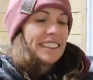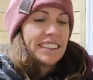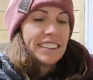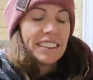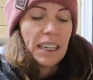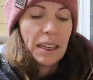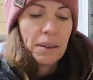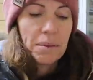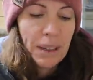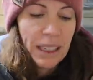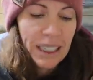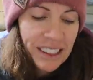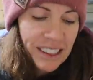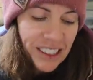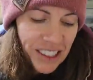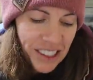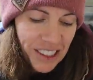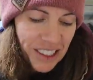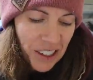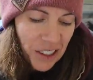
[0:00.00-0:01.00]
10
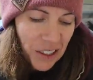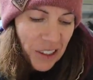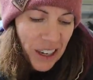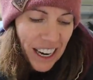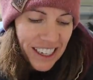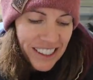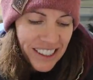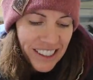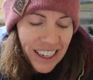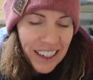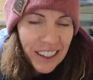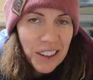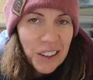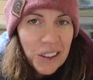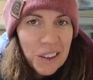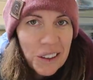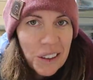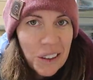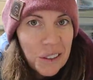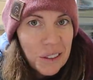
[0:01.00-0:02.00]
minutes or so as I
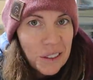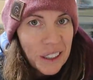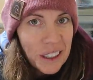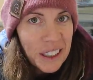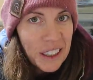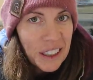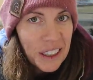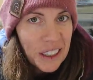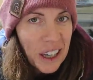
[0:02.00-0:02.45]
go over your